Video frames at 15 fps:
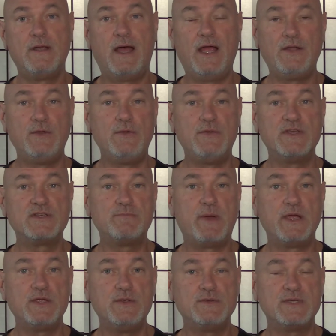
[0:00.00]
I do this by
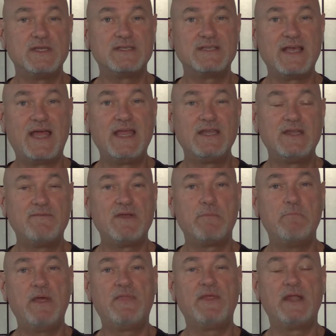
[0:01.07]
using scientific
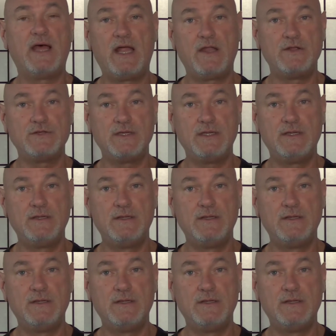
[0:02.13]
methodology